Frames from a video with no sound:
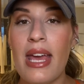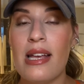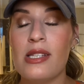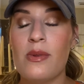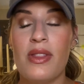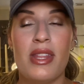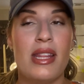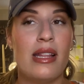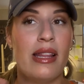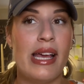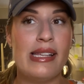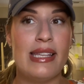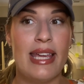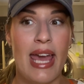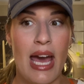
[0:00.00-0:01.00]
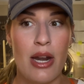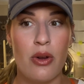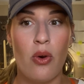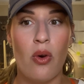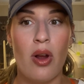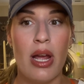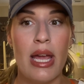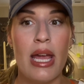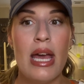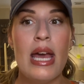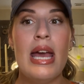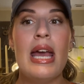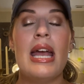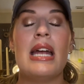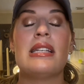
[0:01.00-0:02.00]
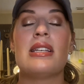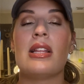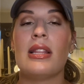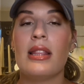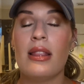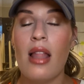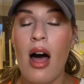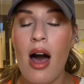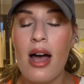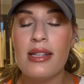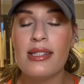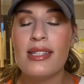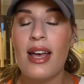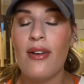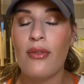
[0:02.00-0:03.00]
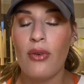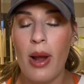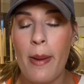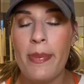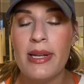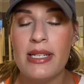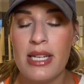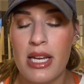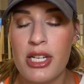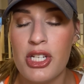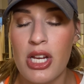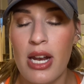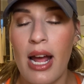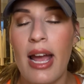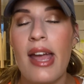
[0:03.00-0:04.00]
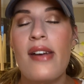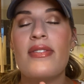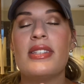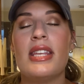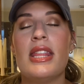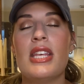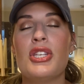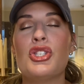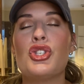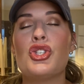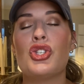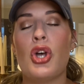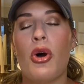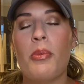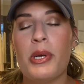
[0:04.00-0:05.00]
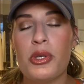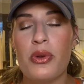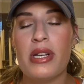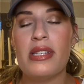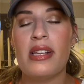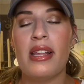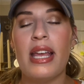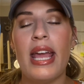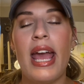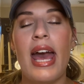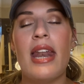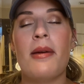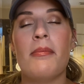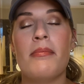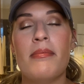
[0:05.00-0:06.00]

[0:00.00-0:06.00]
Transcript: else within the lazy category is lots of repetition. I have seen this so much recently and it